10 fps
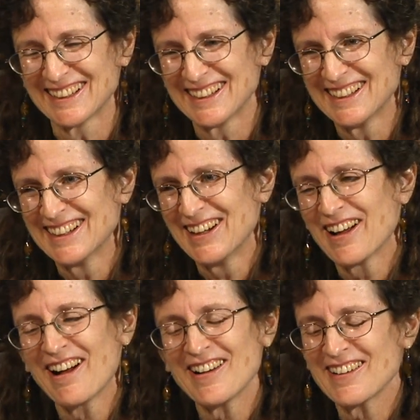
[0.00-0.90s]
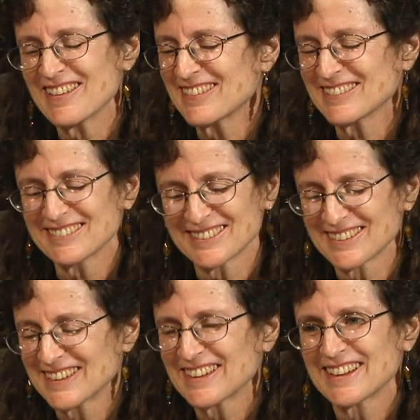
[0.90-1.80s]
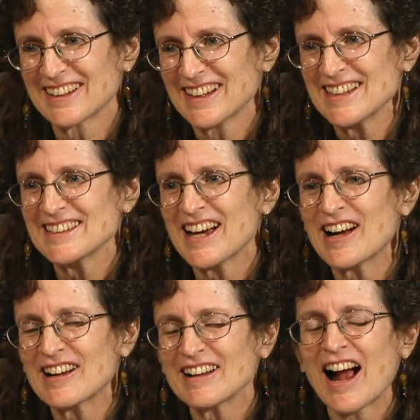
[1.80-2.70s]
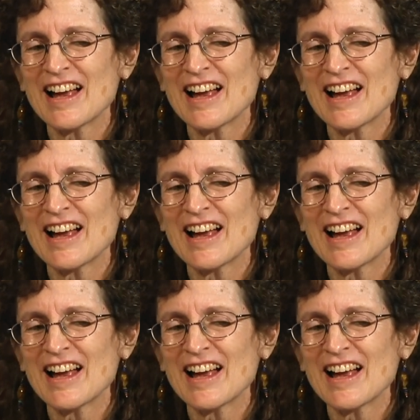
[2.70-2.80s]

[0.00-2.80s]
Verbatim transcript: right. It was oh. a delicious joke. Yeah, yeah.